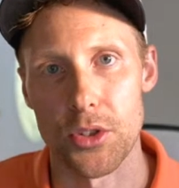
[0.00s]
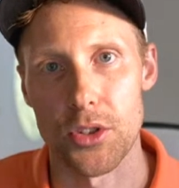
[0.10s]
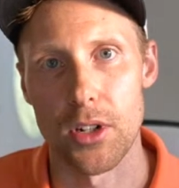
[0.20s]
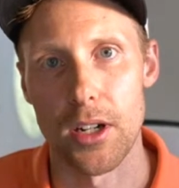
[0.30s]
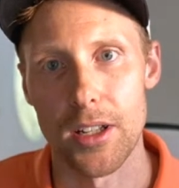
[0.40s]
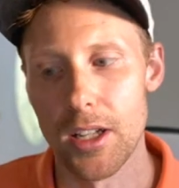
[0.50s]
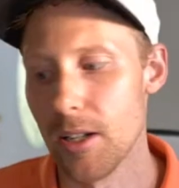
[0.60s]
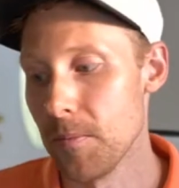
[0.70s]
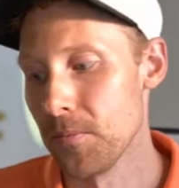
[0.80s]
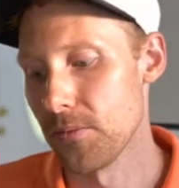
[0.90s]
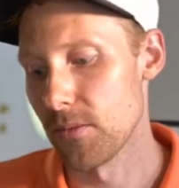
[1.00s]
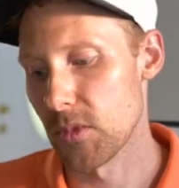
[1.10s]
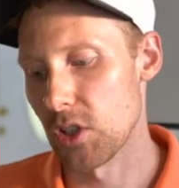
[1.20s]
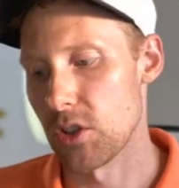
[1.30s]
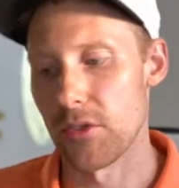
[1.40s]
of sought.
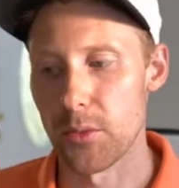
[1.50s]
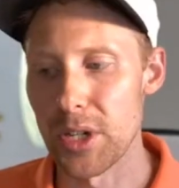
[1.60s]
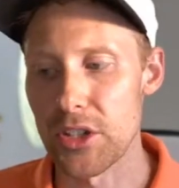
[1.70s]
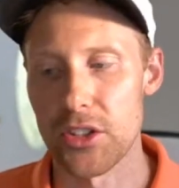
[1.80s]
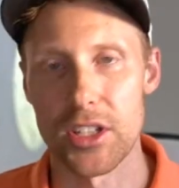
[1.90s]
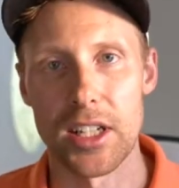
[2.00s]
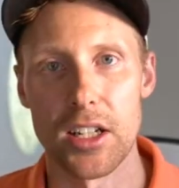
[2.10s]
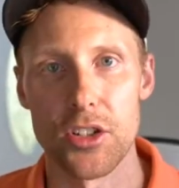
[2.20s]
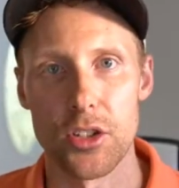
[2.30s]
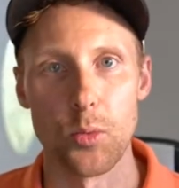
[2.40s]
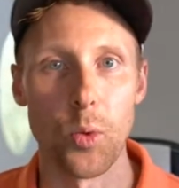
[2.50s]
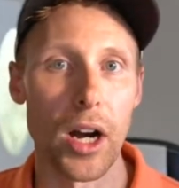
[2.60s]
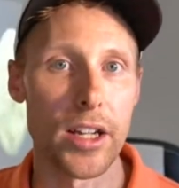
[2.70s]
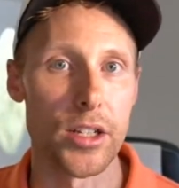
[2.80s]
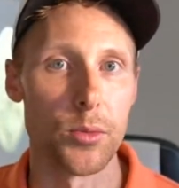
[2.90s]
There's different reasons to get into
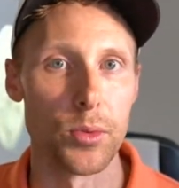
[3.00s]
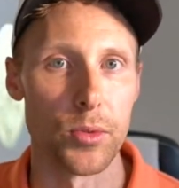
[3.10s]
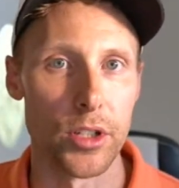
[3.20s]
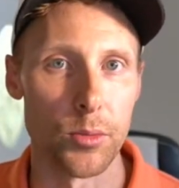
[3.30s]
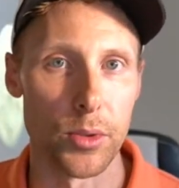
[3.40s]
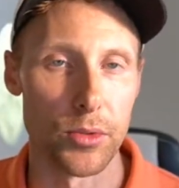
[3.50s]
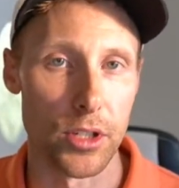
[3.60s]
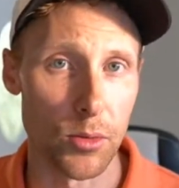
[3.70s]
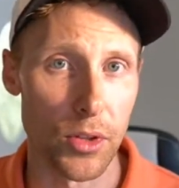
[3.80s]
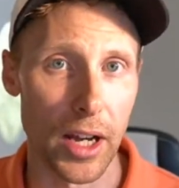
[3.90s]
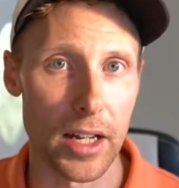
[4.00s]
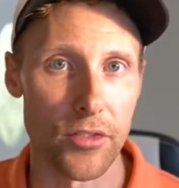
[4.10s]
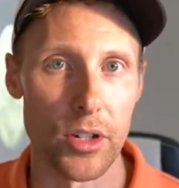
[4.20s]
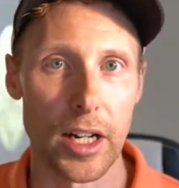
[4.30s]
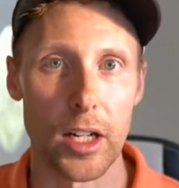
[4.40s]
why you would do that if
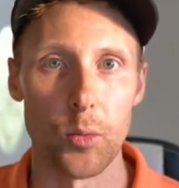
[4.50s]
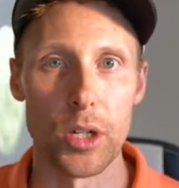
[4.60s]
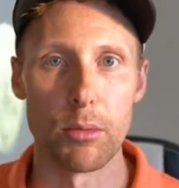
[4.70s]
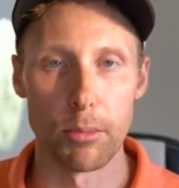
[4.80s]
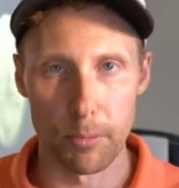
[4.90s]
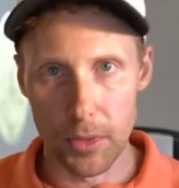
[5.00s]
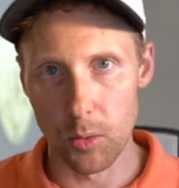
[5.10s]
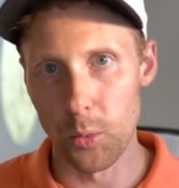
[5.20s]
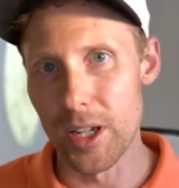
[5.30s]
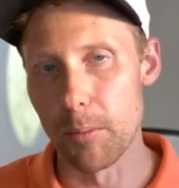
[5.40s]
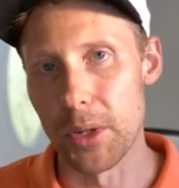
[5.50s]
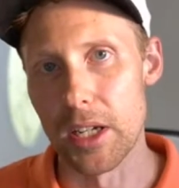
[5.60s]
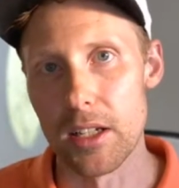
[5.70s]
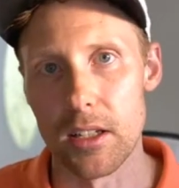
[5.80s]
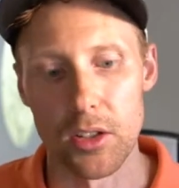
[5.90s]
you're not going to win a
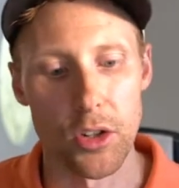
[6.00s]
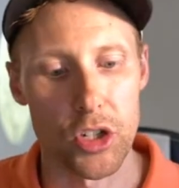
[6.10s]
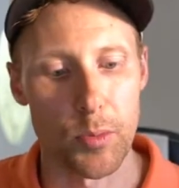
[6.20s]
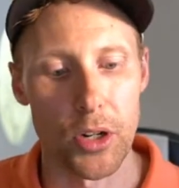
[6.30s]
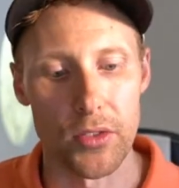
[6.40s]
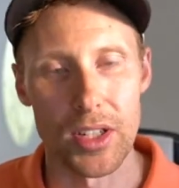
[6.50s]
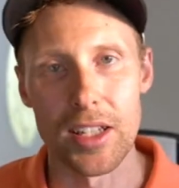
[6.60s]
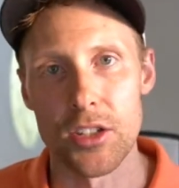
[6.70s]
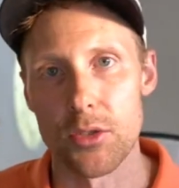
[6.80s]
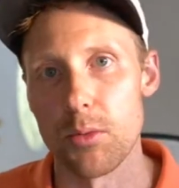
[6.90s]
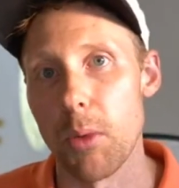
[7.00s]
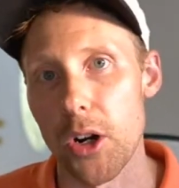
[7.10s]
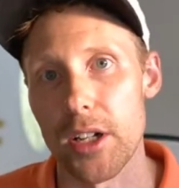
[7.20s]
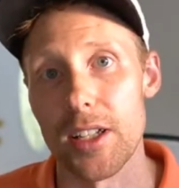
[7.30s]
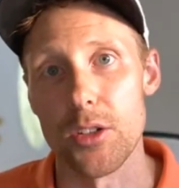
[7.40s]
bid, and a large part of it is through
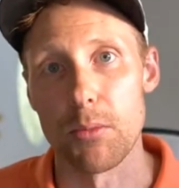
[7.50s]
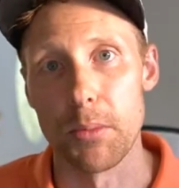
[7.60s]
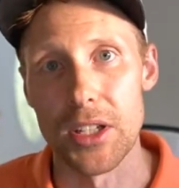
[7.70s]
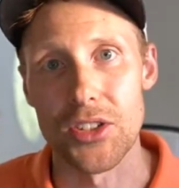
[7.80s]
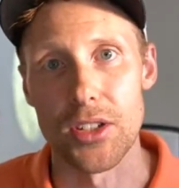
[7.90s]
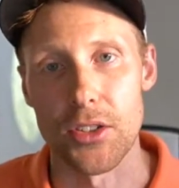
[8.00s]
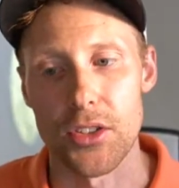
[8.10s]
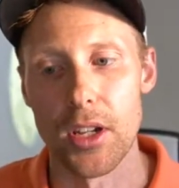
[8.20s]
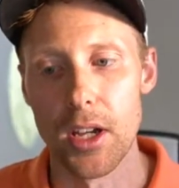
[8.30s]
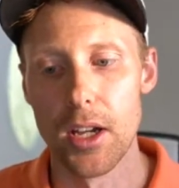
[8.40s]
marketing your business.